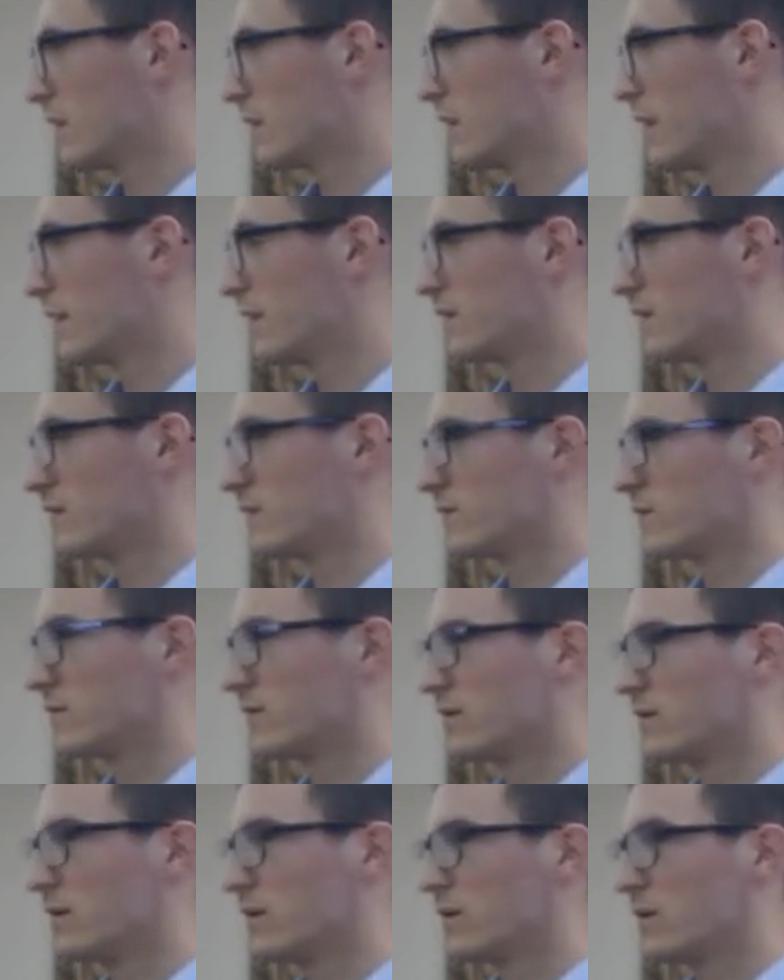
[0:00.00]
I let a
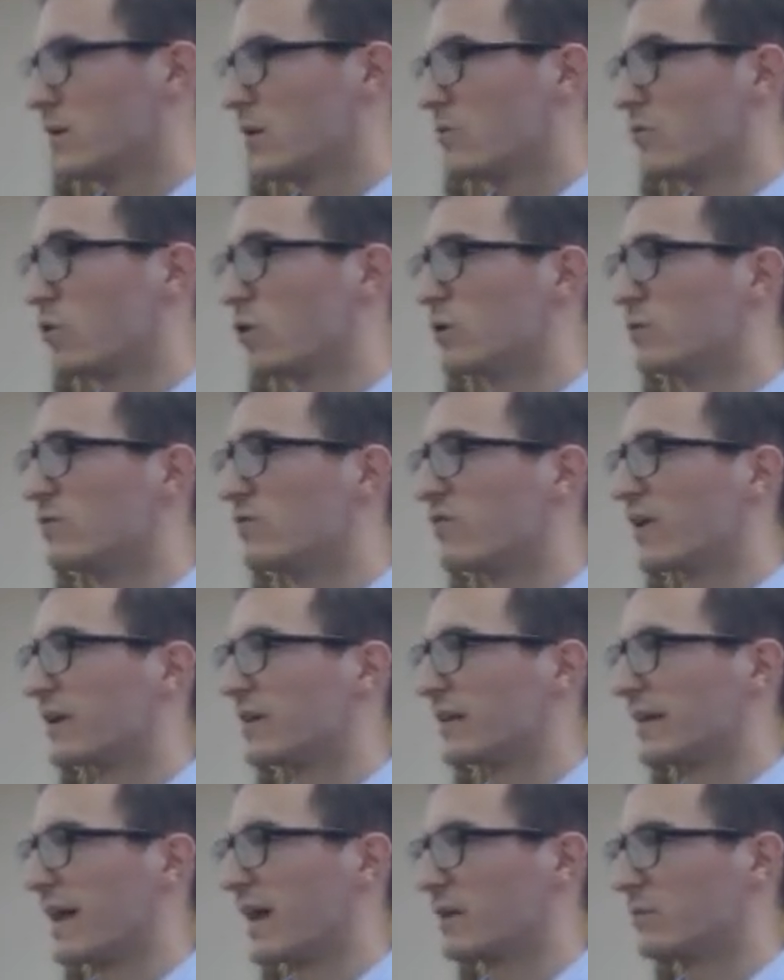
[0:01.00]
warm,
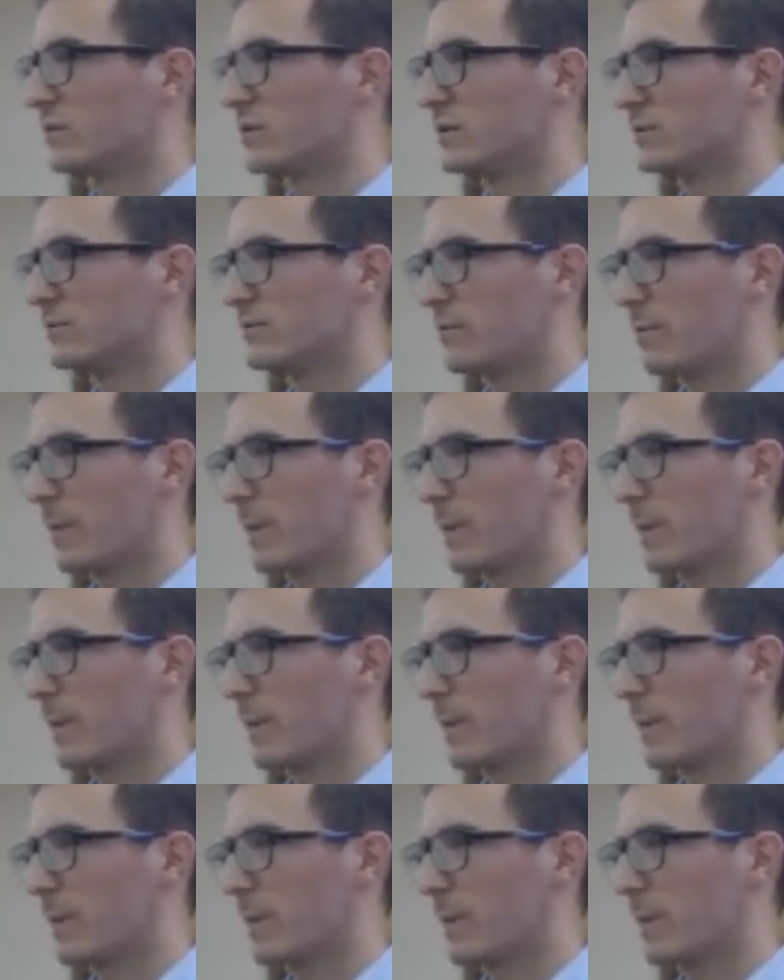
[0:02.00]
friendly animal